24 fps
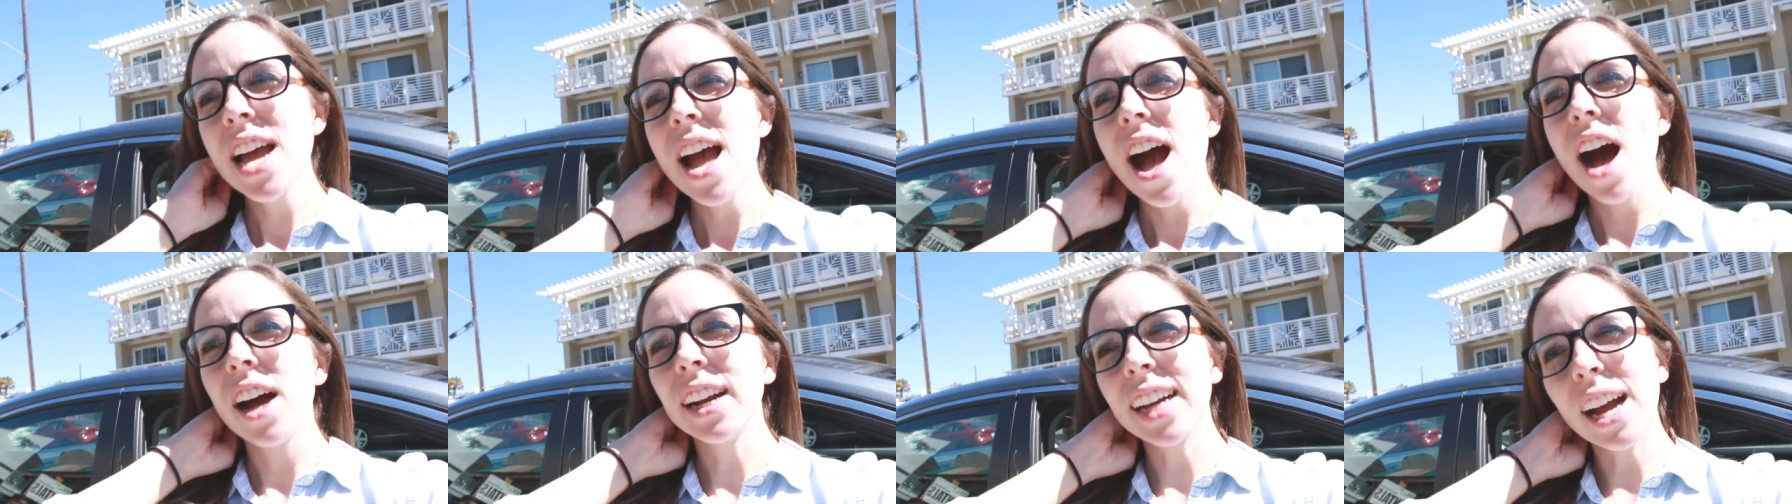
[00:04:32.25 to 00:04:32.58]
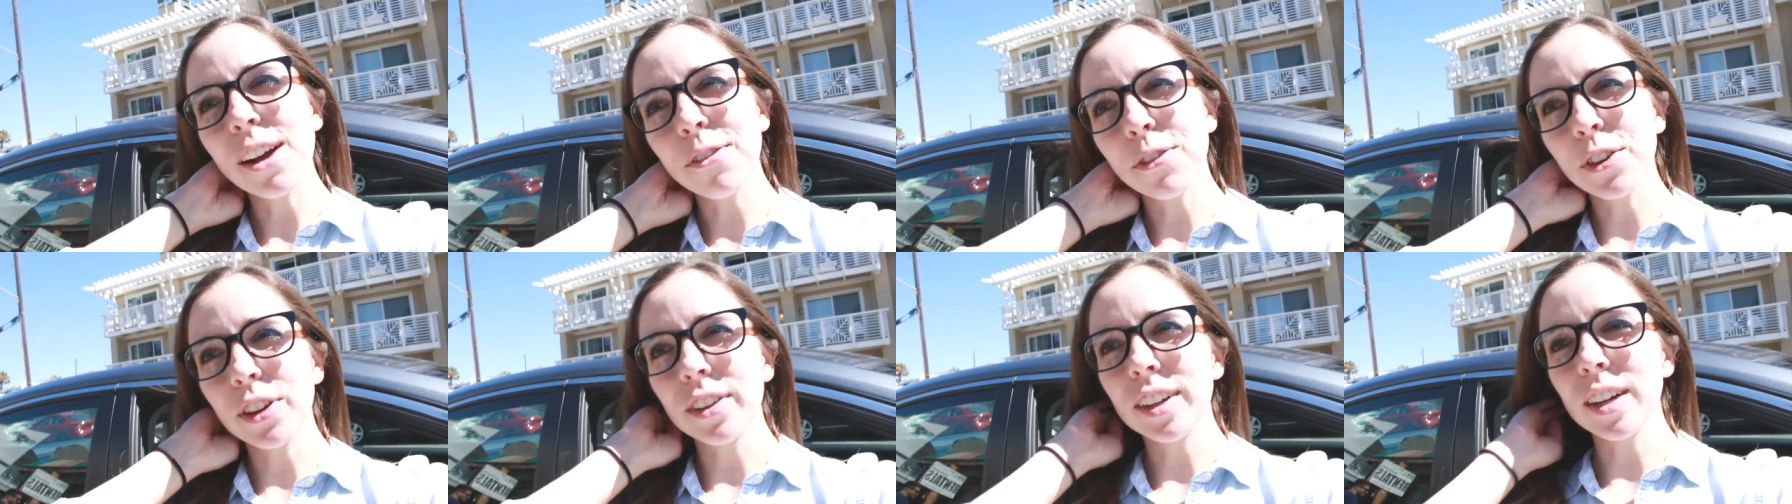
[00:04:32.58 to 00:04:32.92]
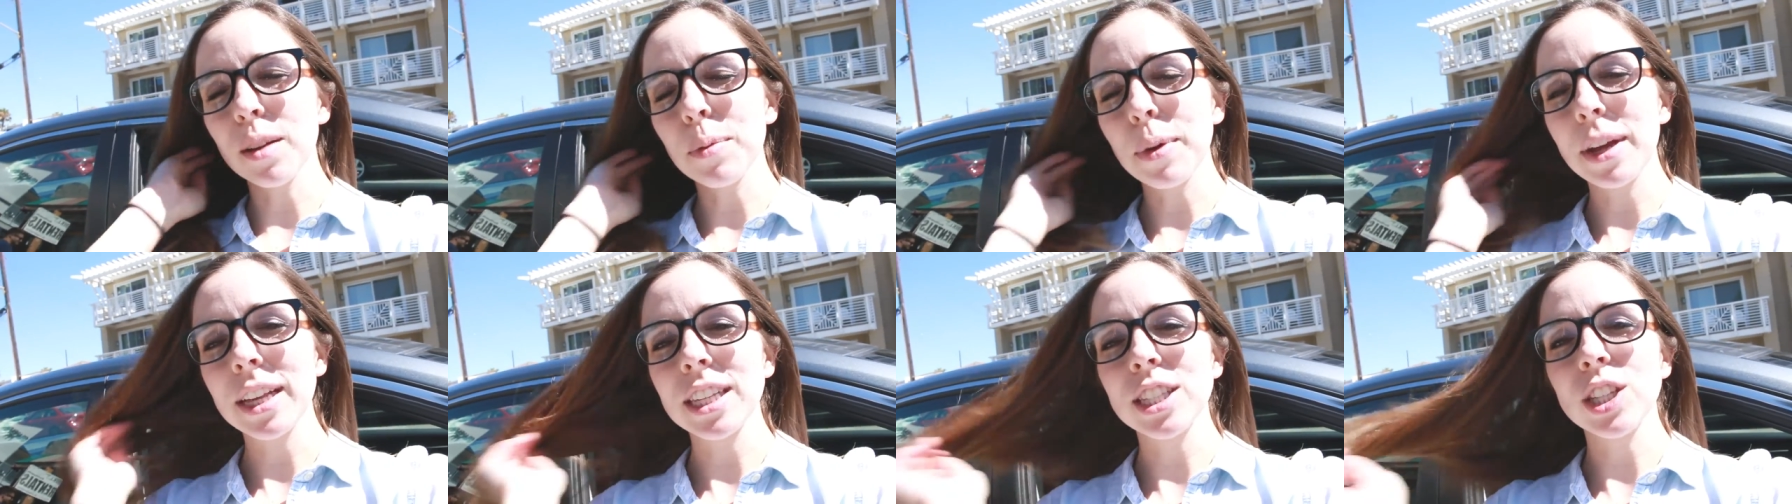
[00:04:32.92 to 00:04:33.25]
hung out for a
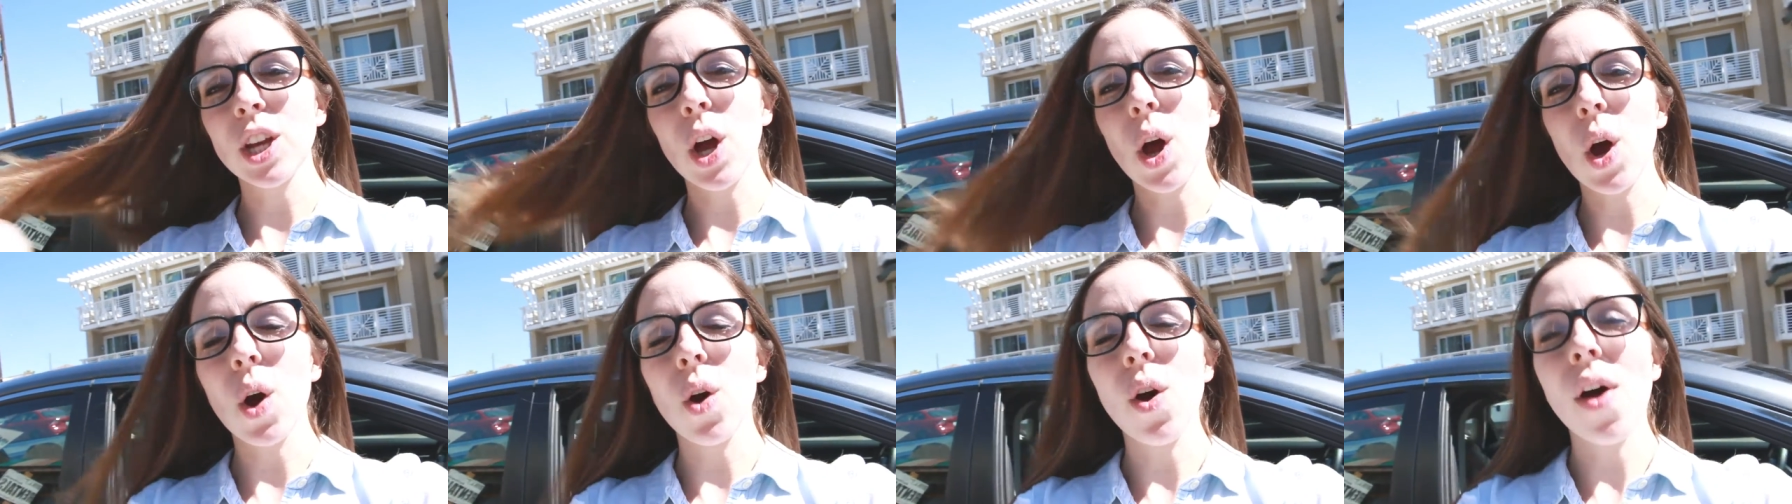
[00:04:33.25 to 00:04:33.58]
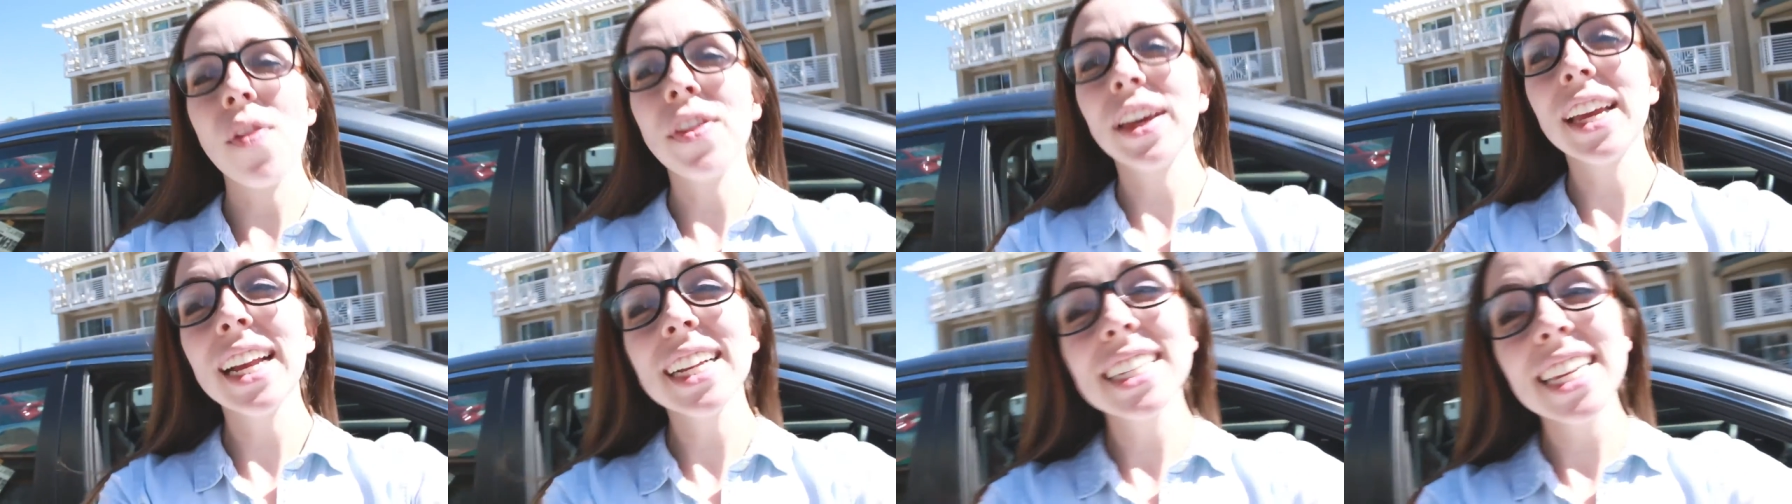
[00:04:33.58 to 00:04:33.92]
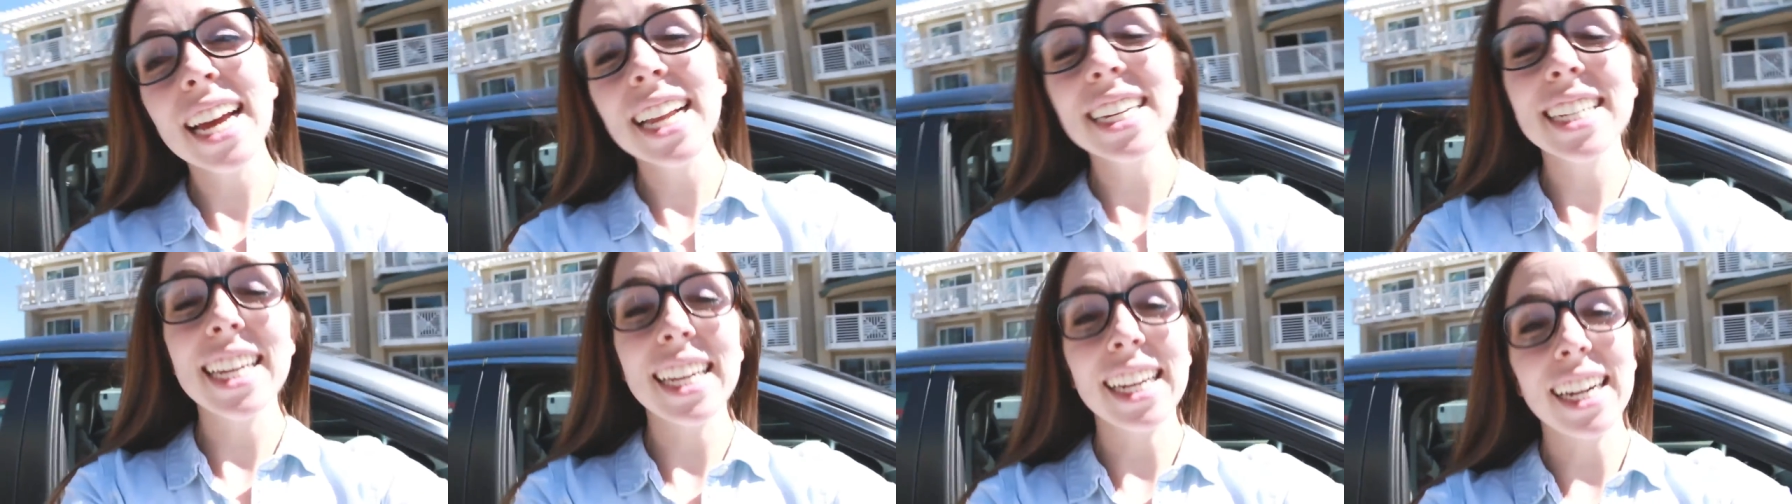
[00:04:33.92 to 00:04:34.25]
little bit, so, and the kids
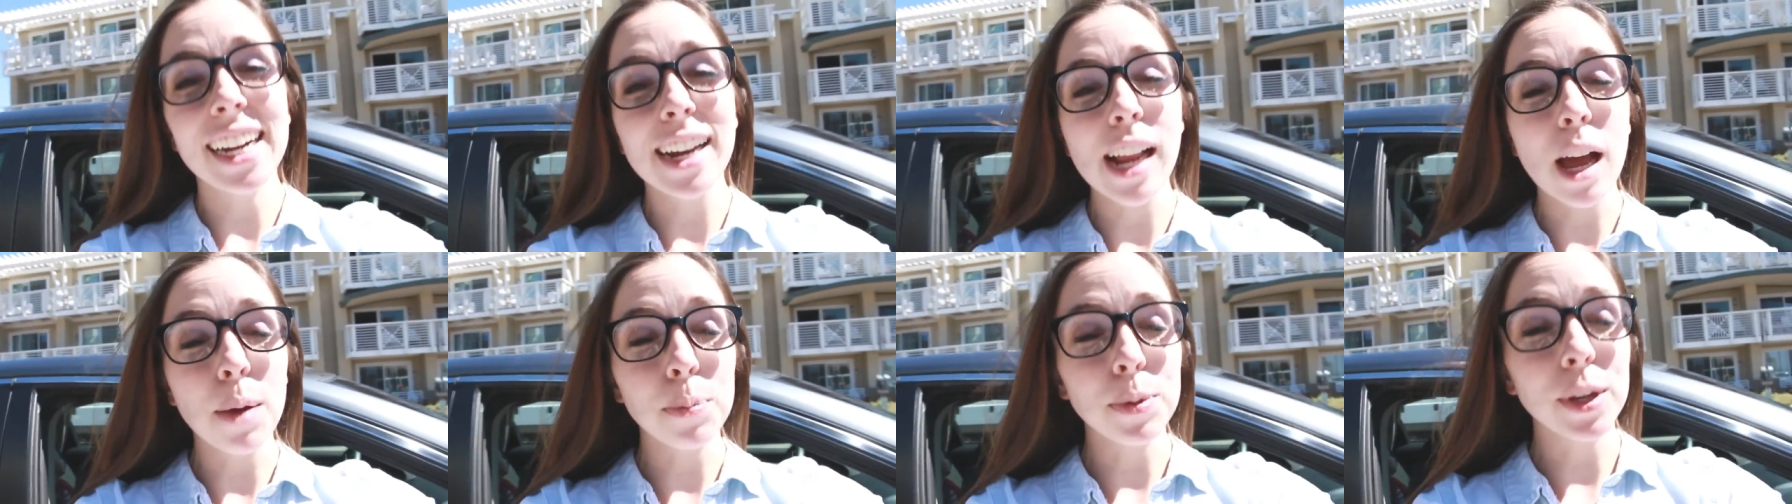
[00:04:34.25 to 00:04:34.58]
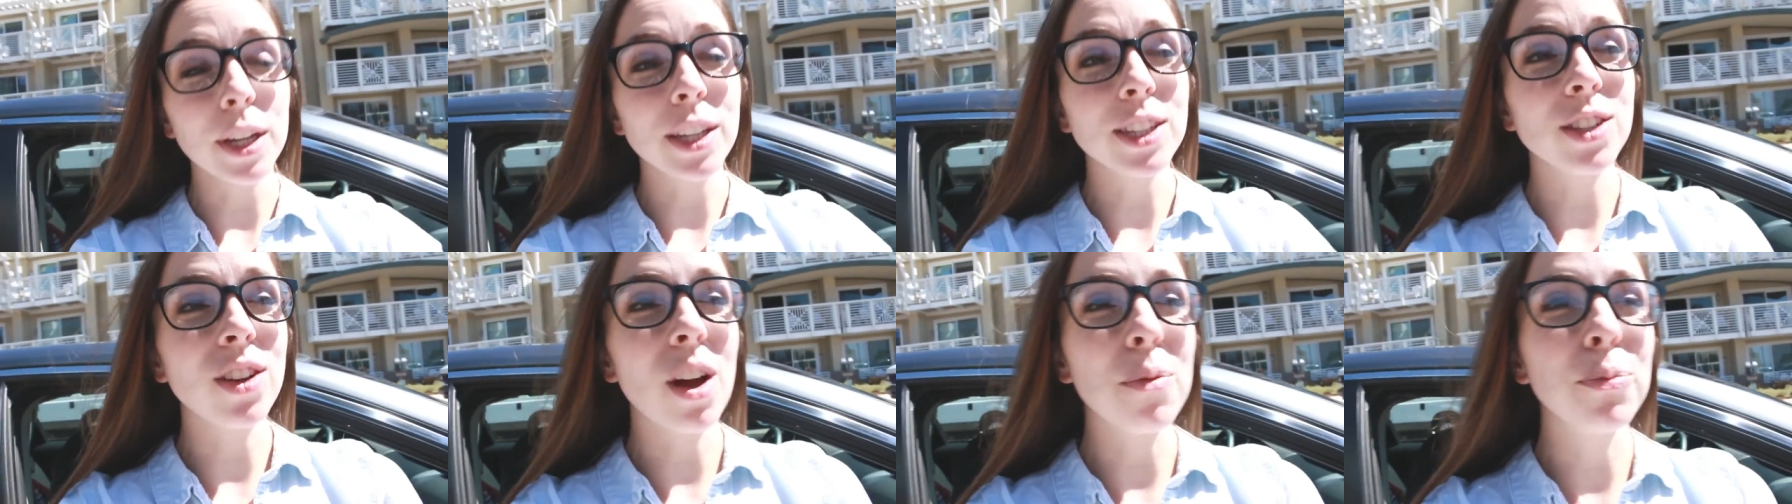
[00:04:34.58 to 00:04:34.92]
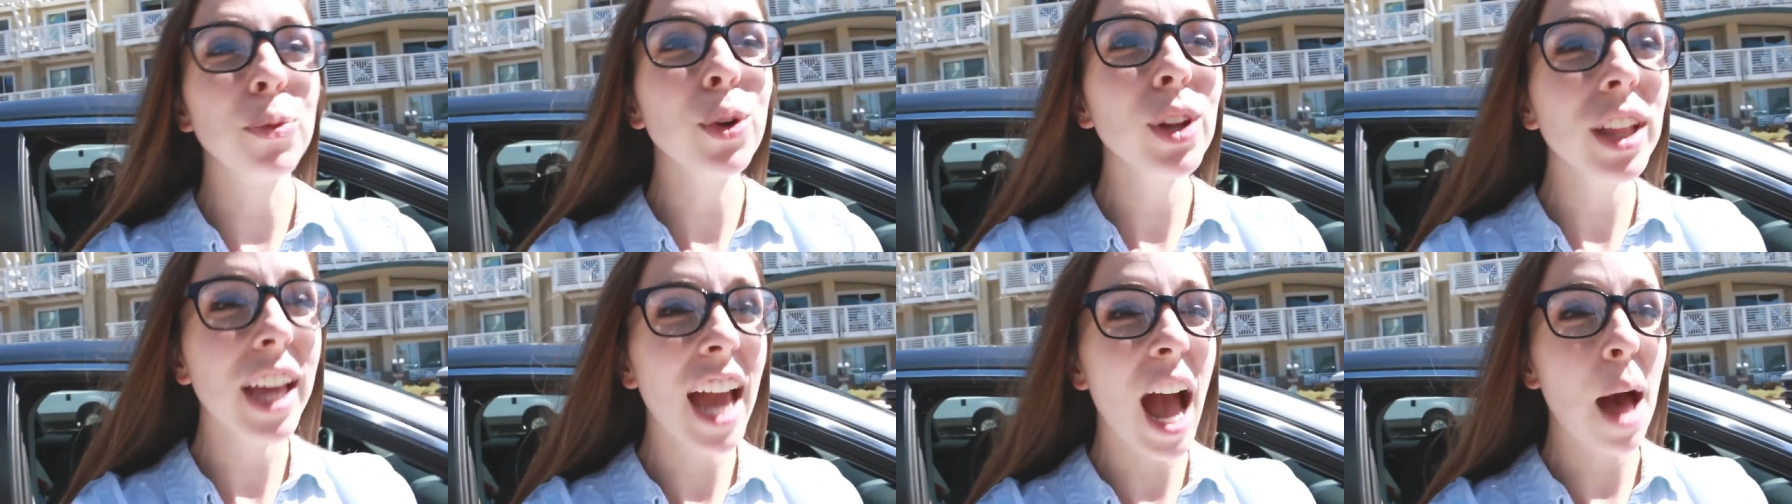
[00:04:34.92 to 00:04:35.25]
hadn't taken a nap yet, so I'm
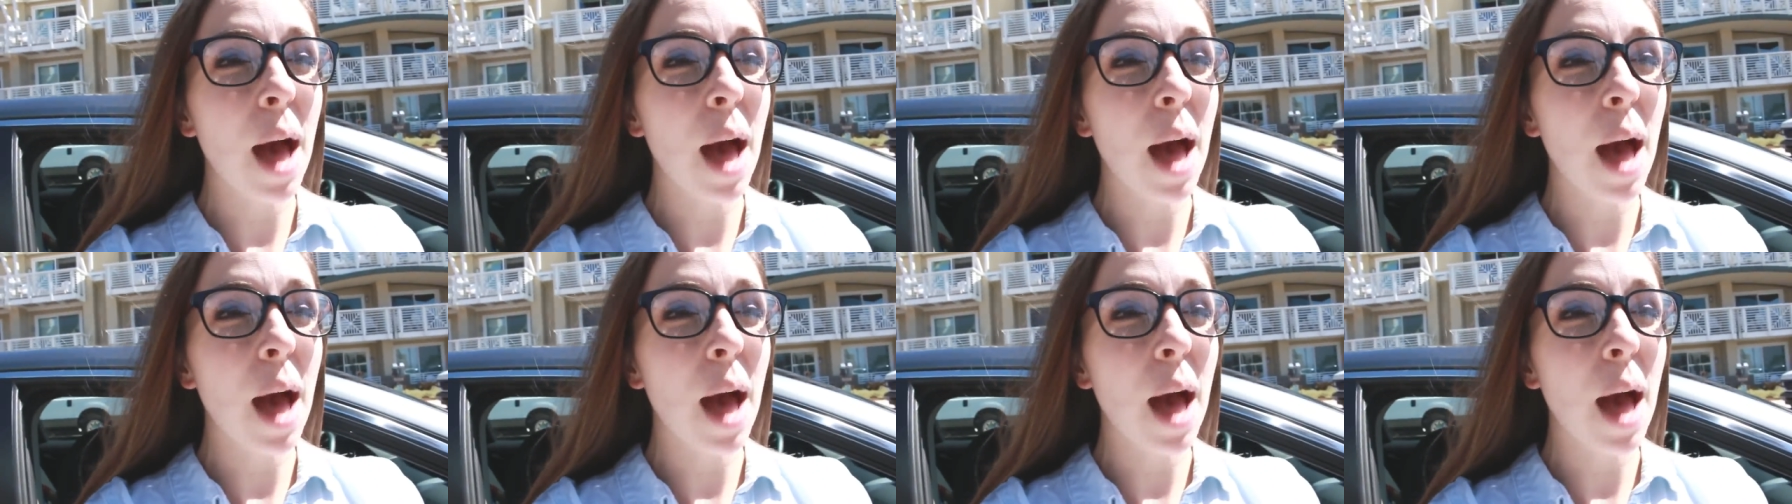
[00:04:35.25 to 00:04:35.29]
really